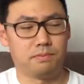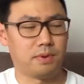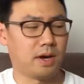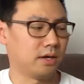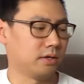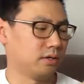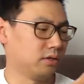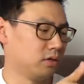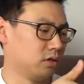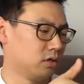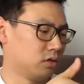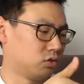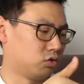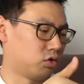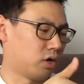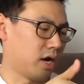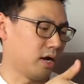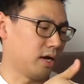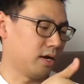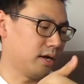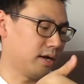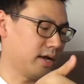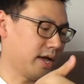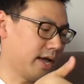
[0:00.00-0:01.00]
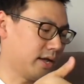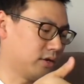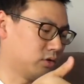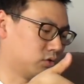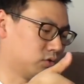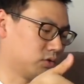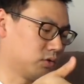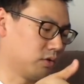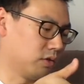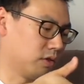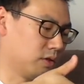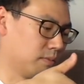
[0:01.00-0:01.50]
but try and
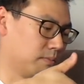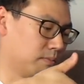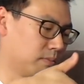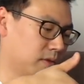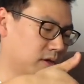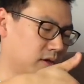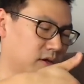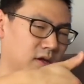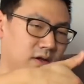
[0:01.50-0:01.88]
drill them